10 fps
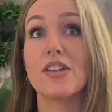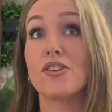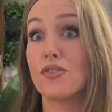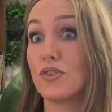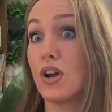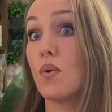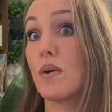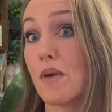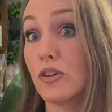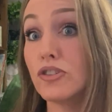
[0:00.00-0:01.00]
And you don't
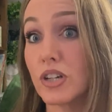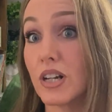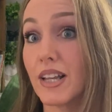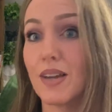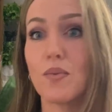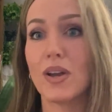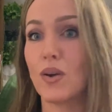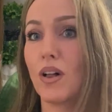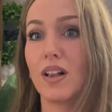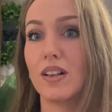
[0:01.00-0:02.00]
know emotionally.
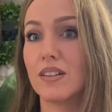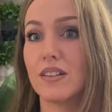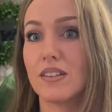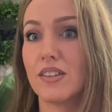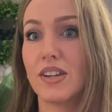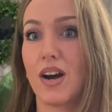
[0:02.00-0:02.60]
We all,